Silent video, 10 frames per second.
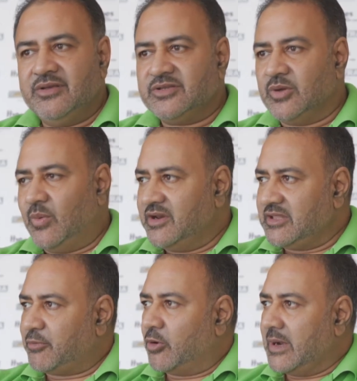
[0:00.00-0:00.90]
So one of the
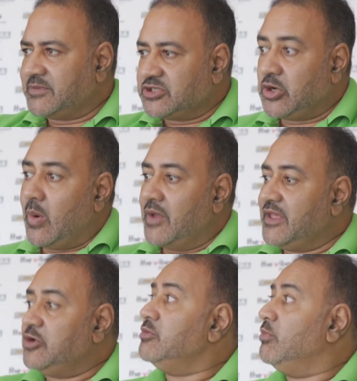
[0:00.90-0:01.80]
programs is to go out there
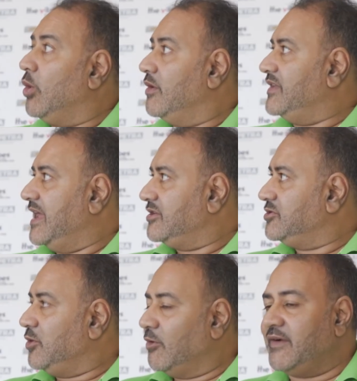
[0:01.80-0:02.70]
and do more of that, to
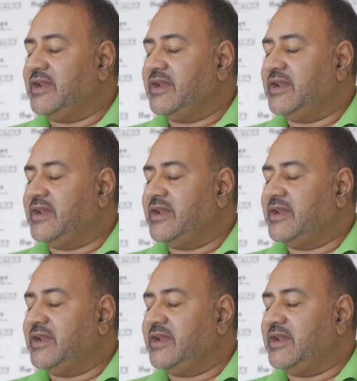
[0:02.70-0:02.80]
go find